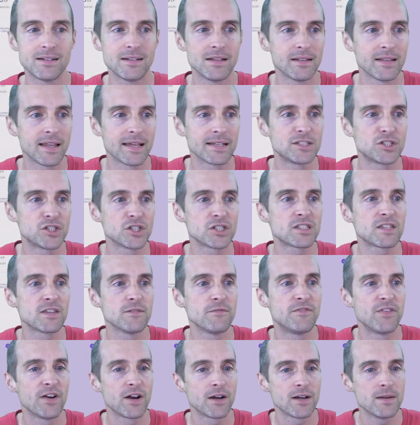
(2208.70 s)
like, just the
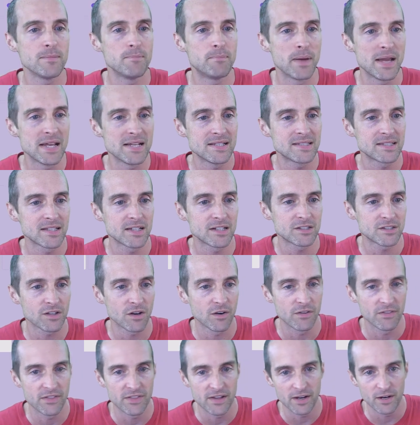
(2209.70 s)
very basics
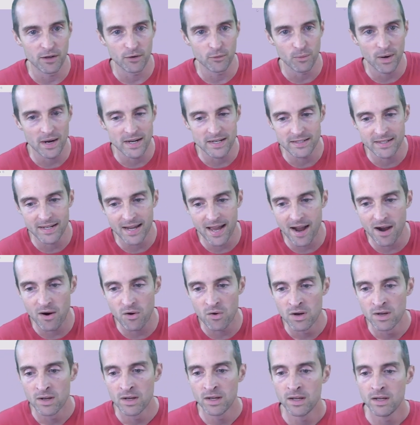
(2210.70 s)
are there right
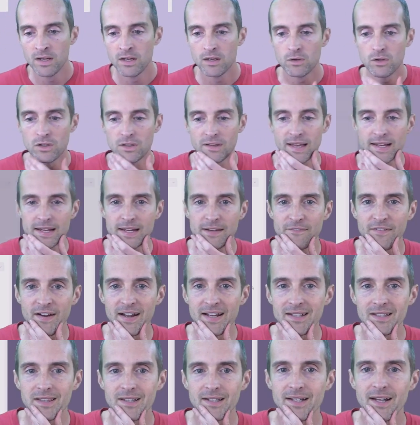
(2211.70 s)
now. Like, if
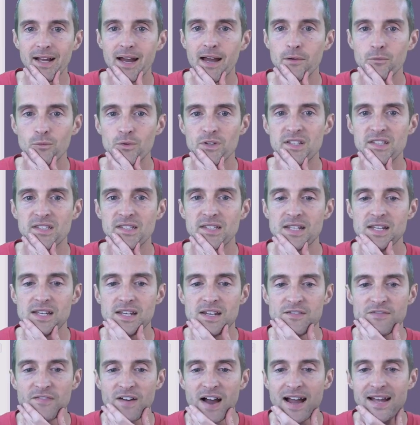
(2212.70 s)
I click on
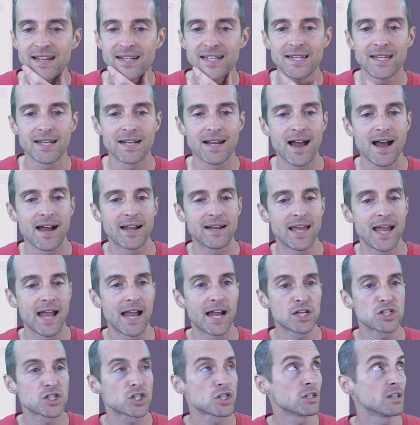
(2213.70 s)
receive, I cannot
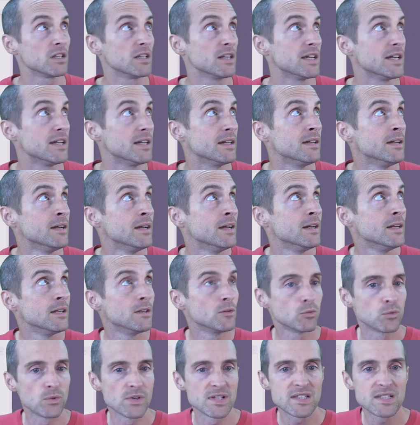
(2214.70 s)
actually
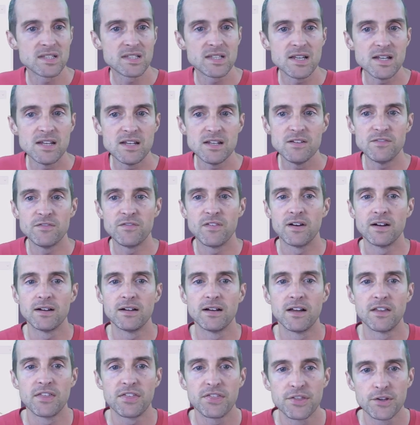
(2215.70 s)
receive
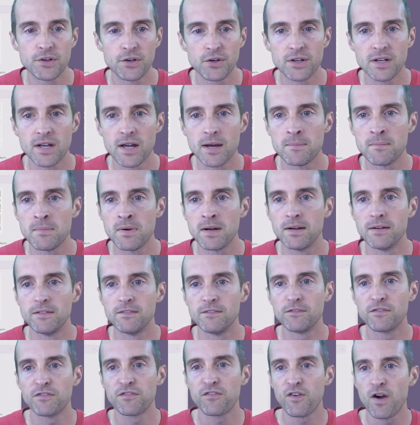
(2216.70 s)
Ethereum
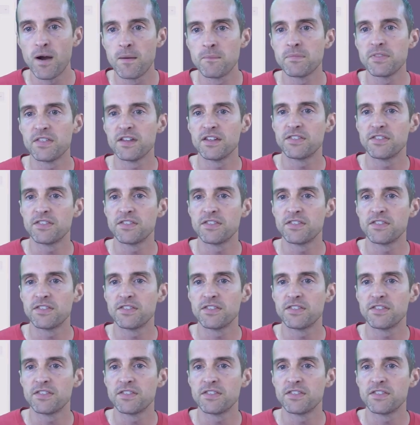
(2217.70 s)
from the